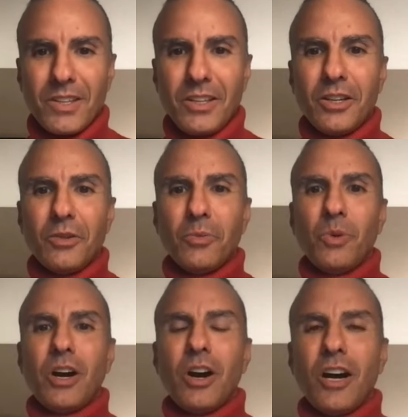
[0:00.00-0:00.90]
You know,
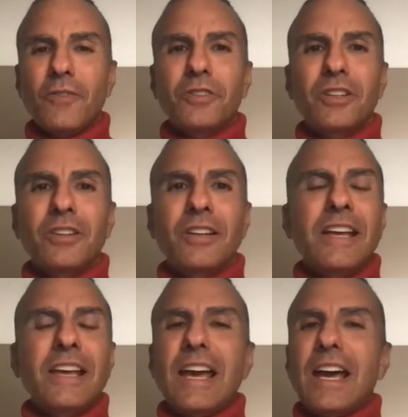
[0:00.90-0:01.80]
we
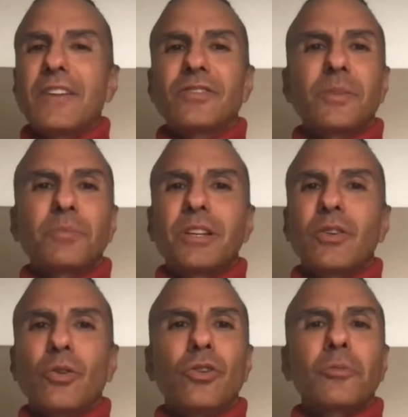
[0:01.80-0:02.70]
often have
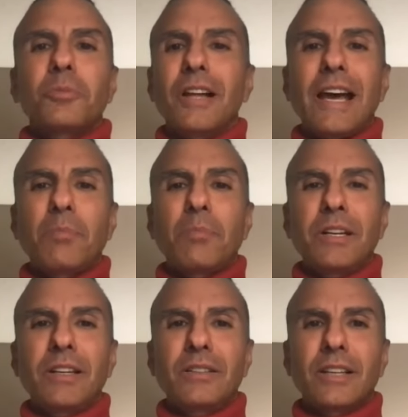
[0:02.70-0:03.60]
something horrible
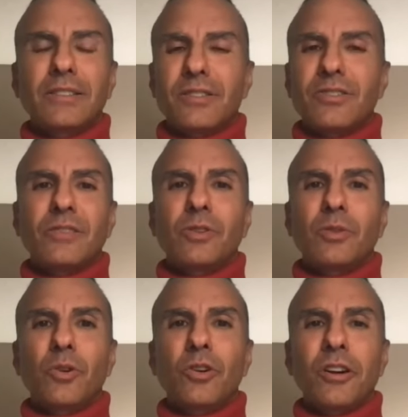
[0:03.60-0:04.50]
happening like the
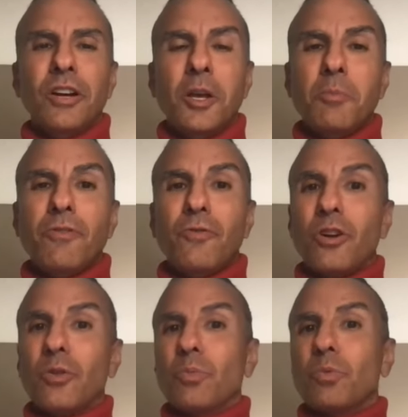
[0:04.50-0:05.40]
Civil War
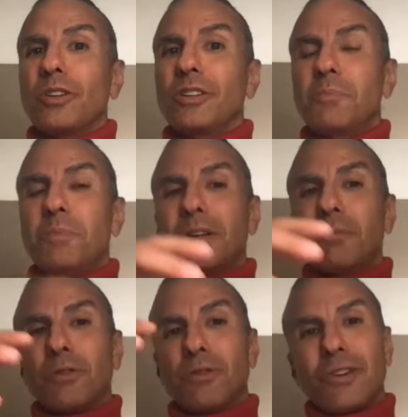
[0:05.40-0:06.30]
before a really
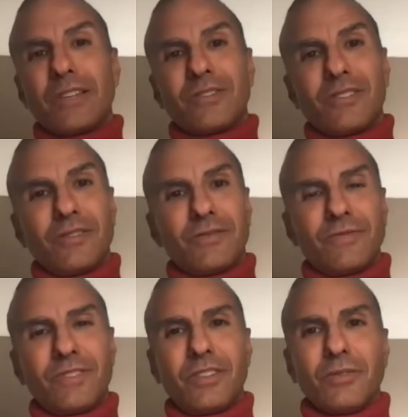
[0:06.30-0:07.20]
big
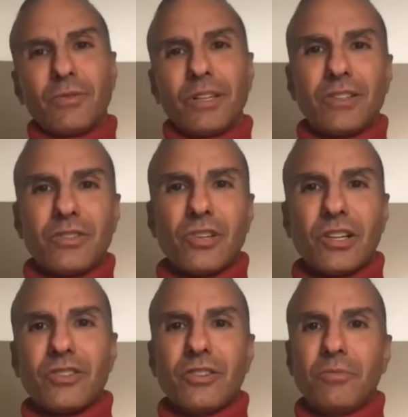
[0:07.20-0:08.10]
progressive, you know,
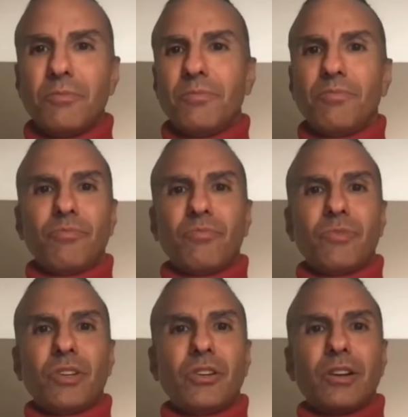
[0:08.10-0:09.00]
Reconstruction,
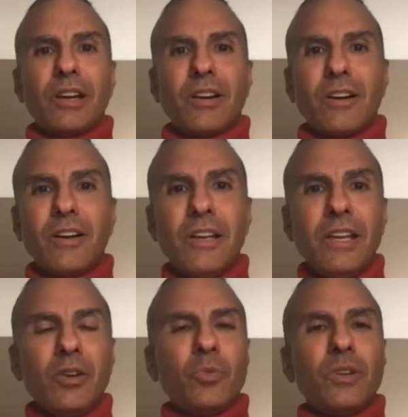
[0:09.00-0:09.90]
you know, era.
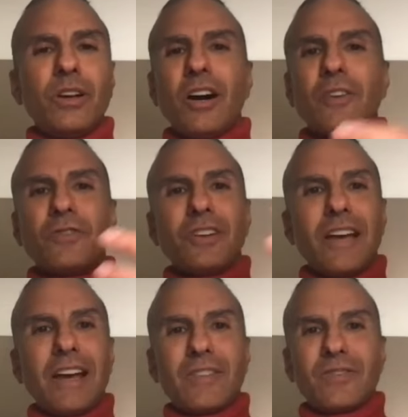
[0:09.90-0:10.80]
We often
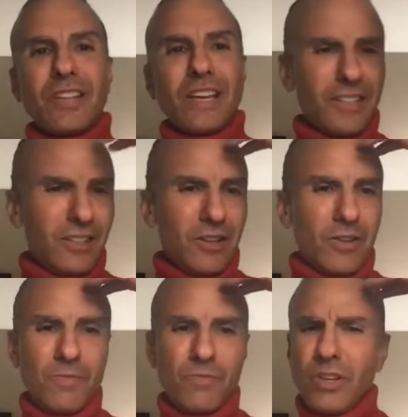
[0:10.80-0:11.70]
have like, you
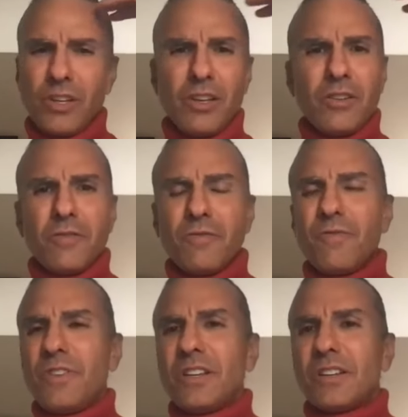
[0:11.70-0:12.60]
know,
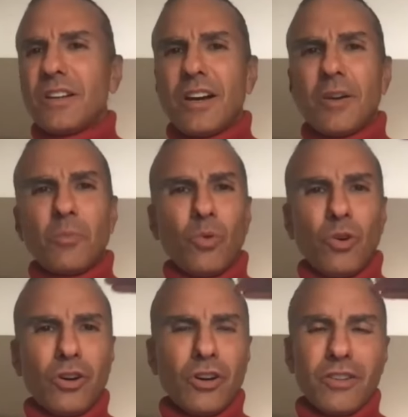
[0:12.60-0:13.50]
Vietnam
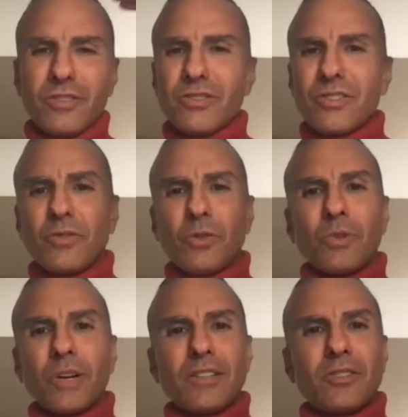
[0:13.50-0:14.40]
War and
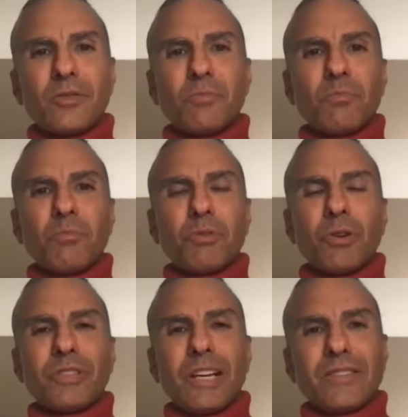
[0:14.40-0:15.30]
civil rights
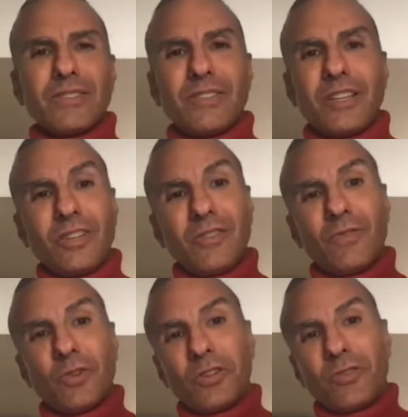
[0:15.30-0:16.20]
protests, you
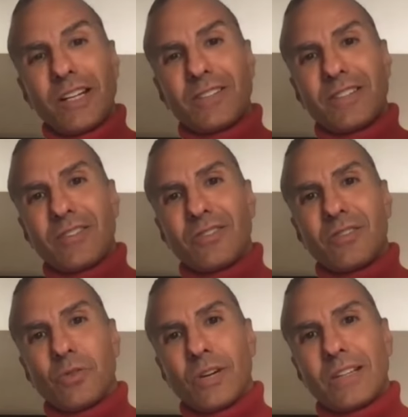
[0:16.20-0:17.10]
get Voting Rights Act,
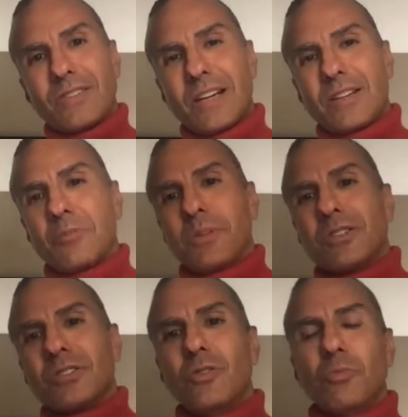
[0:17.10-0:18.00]
Civil Rights Act, and a
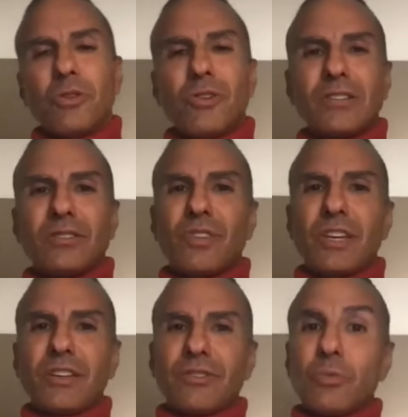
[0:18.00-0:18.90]
bunch of new progressive
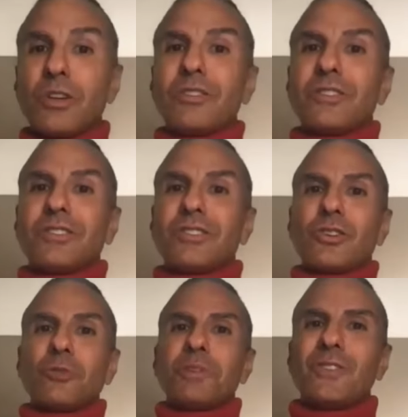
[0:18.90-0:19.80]
things. We're in the
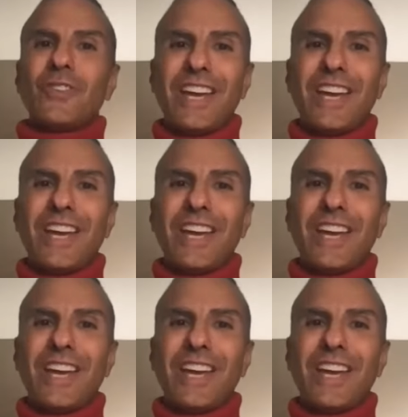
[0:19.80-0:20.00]
disturbance